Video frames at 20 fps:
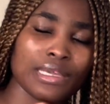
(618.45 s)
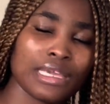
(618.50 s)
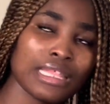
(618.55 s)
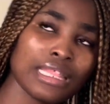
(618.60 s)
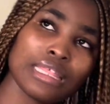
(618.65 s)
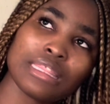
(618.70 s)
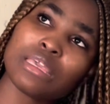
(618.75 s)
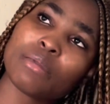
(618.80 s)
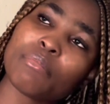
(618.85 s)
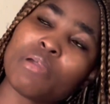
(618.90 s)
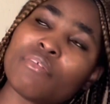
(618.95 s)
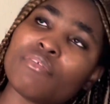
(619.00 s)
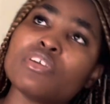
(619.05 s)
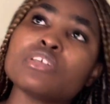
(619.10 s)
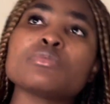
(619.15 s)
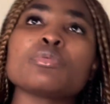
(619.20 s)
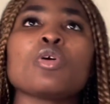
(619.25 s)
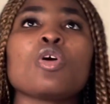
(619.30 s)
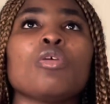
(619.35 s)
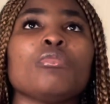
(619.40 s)
And I think my
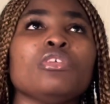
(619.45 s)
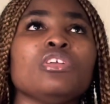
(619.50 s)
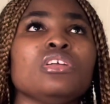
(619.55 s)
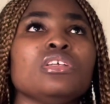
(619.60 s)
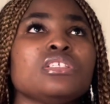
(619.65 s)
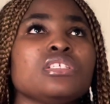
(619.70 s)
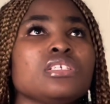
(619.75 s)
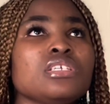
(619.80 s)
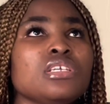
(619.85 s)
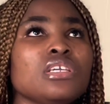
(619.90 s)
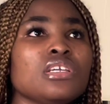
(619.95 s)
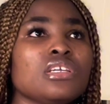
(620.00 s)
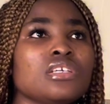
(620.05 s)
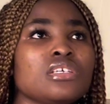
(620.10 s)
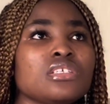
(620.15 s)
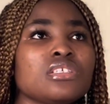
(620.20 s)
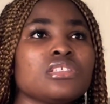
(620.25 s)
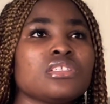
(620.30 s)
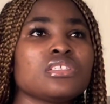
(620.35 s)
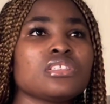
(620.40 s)
Facebook community
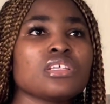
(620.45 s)
is,